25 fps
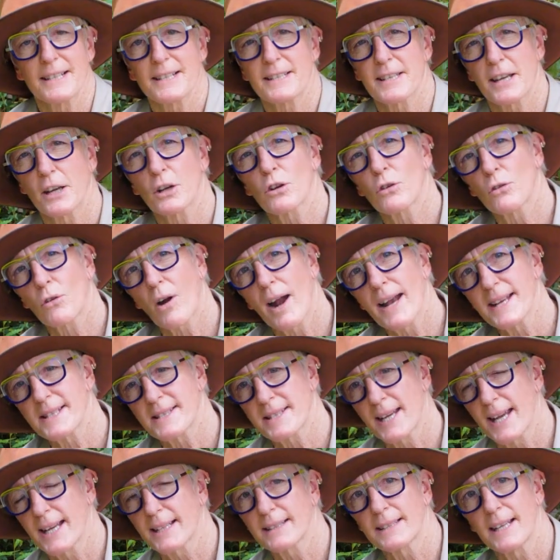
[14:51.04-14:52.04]
It's a great
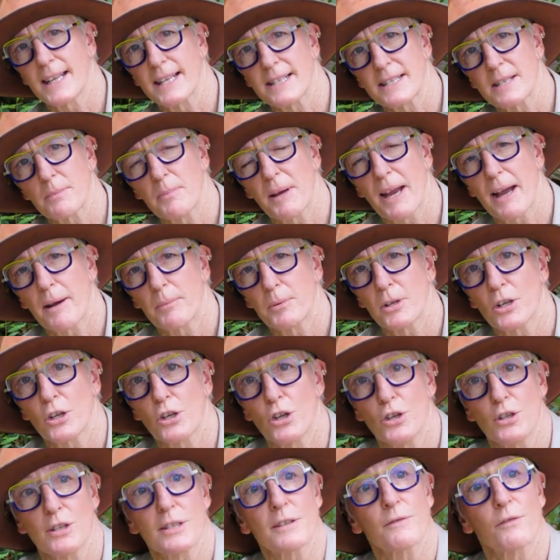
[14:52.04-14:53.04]
technique to be able to
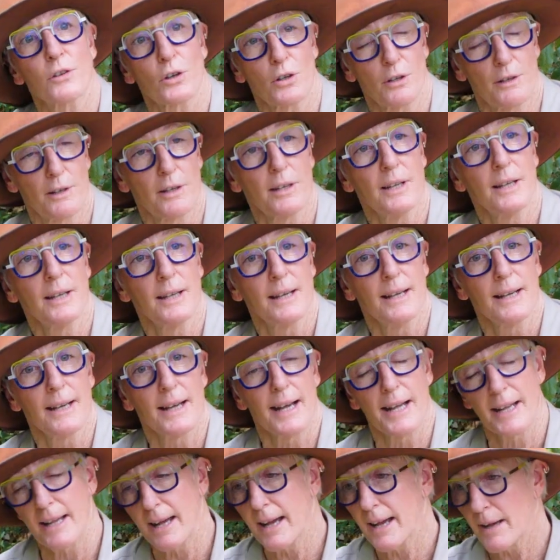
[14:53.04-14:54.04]
use for
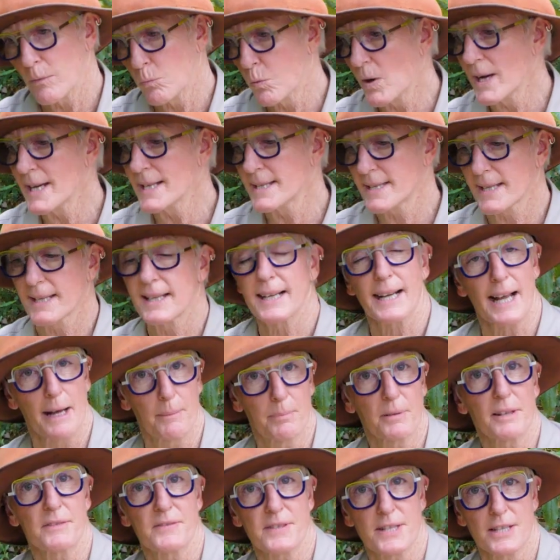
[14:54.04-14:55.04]
weeds in a
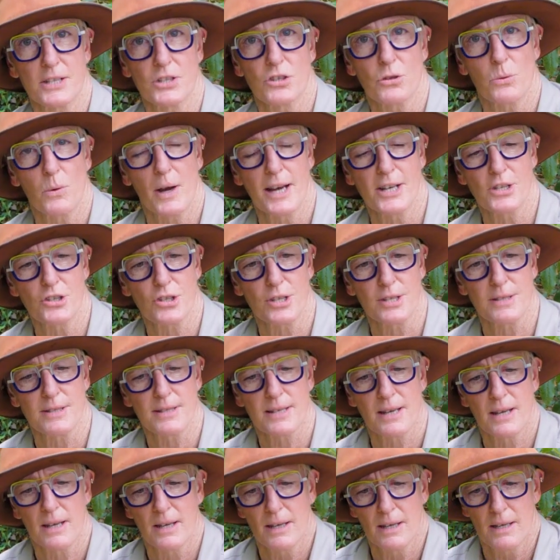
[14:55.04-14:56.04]
couple of
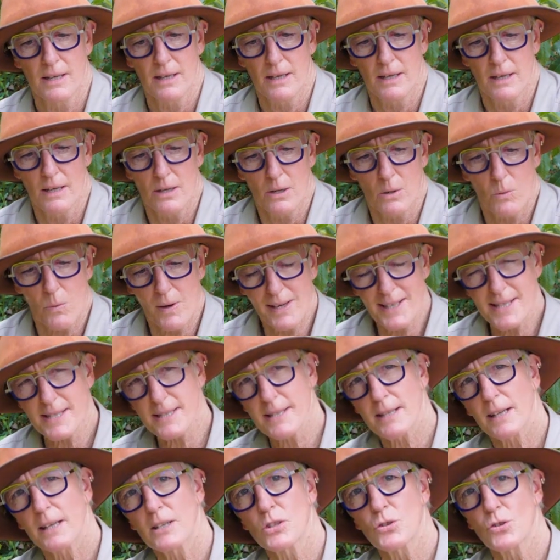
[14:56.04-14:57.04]
situations. One is
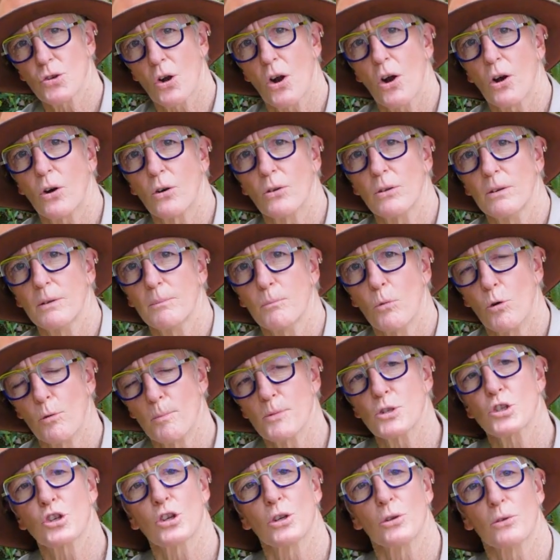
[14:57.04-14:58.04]
to control more
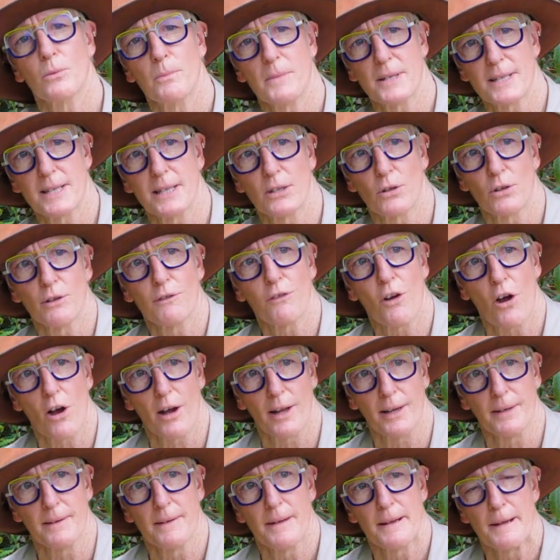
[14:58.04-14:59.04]
mature Madeira
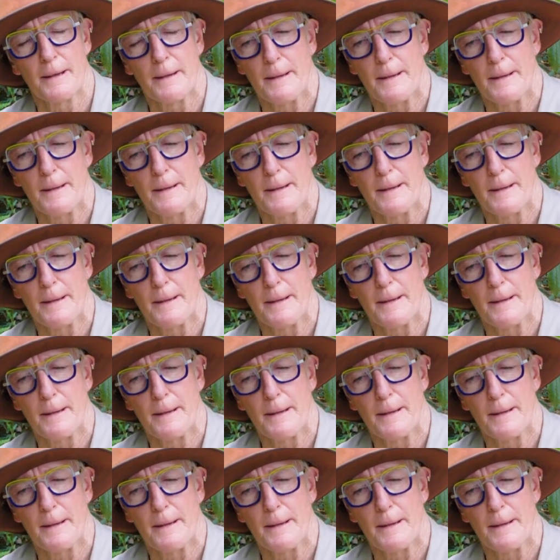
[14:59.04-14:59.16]
vine.